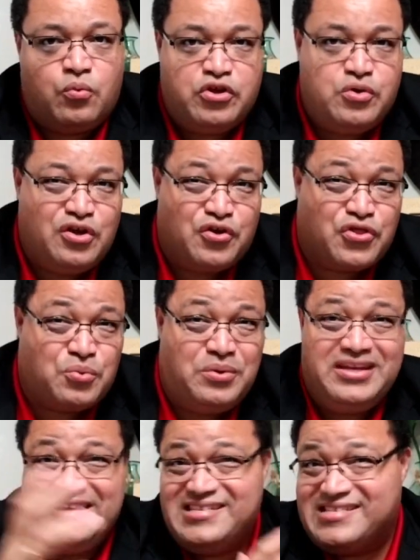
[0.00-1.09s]
where you hear
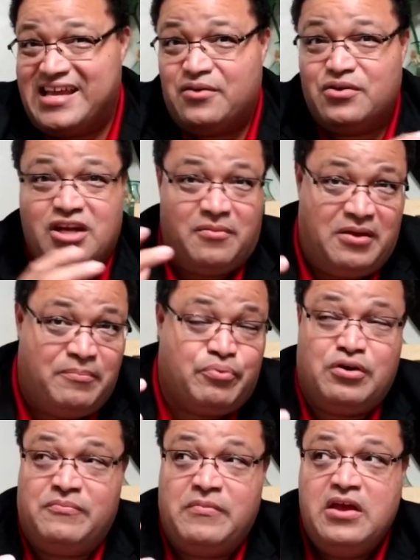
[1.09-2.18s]
3D sound coming
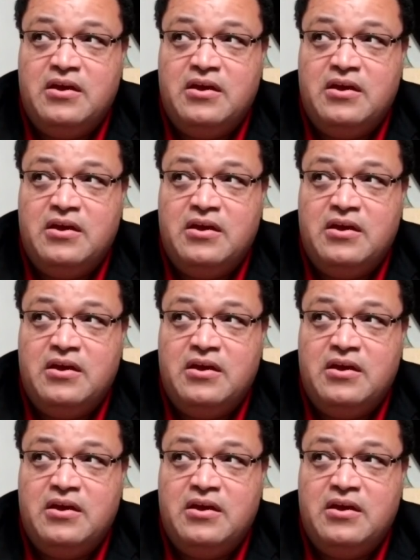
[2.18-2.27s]
pretty